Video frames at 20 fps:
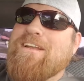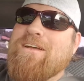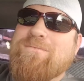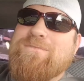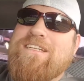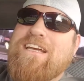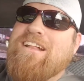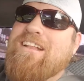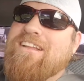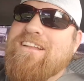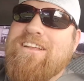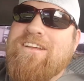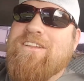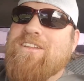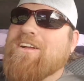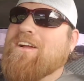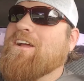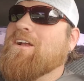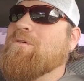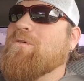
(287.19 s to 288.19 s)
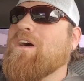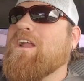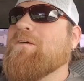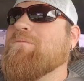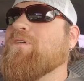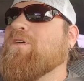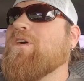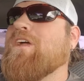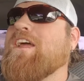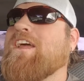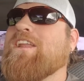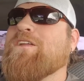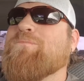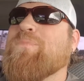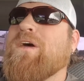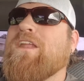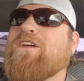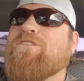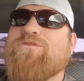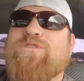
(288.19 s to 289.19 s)
I'm telling you, they're gonna wind up going
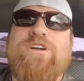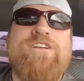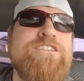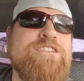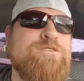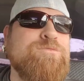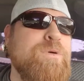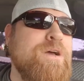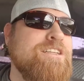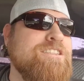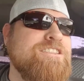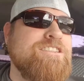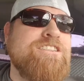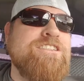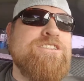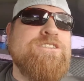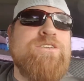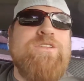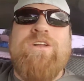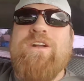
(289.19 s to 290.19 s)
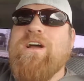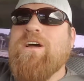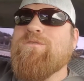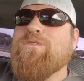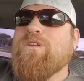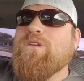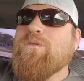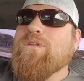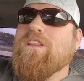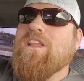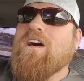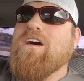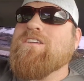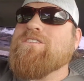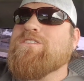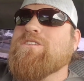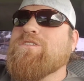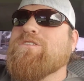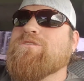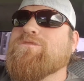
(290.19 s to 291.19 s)
independent front suspension just so they don't have to do with
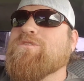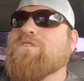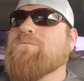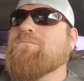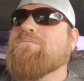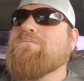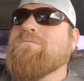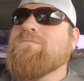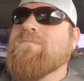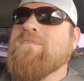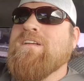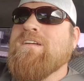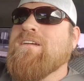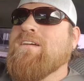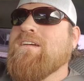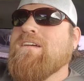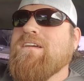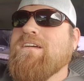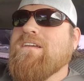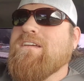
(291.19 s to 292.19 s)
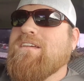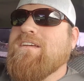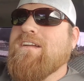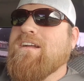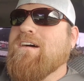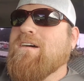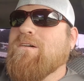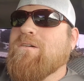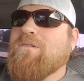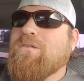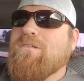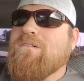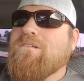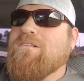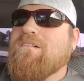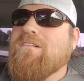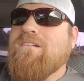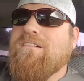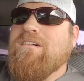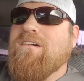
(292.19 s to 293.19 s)
lawsuits from, you know,
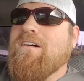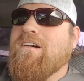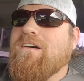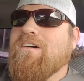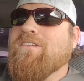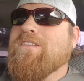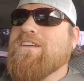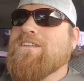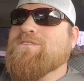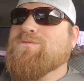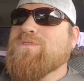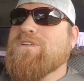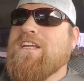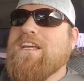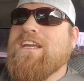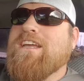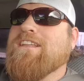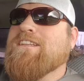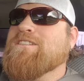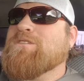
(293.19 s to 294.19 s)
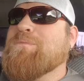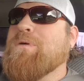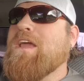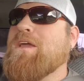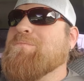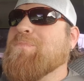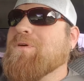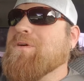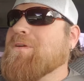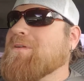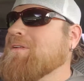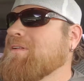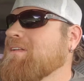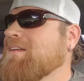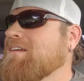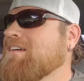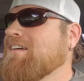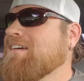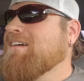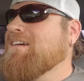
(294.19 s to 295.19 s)
all these ridiculous people
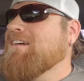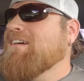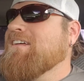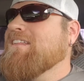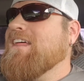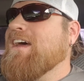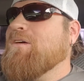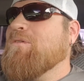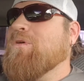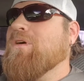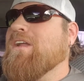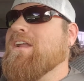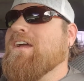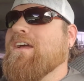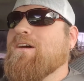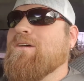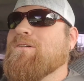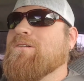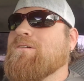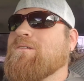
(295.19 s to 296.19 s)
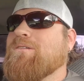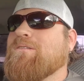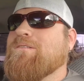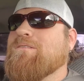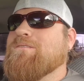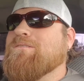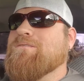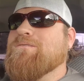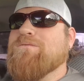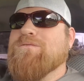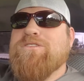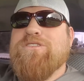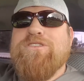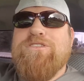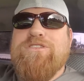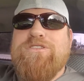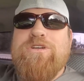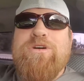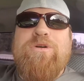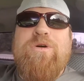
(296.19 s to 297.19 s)
that wanna go
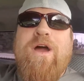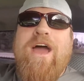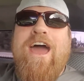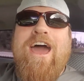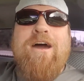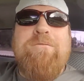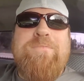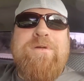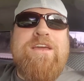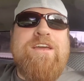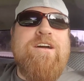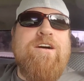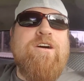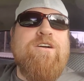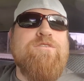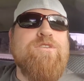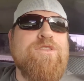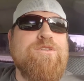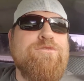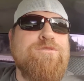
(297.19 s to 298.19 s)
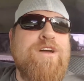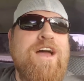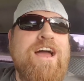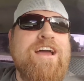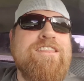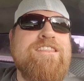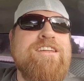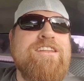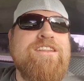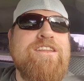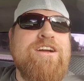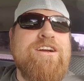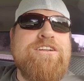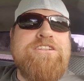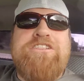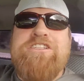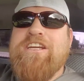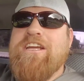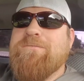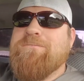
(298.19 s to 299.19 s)
sue happy over the fact that their
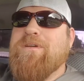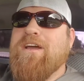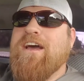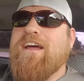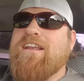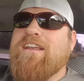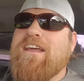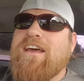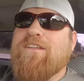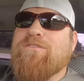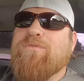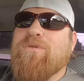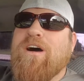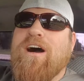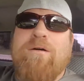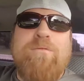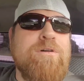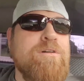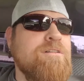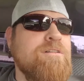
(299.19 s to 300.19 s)
Jeep got death wobble.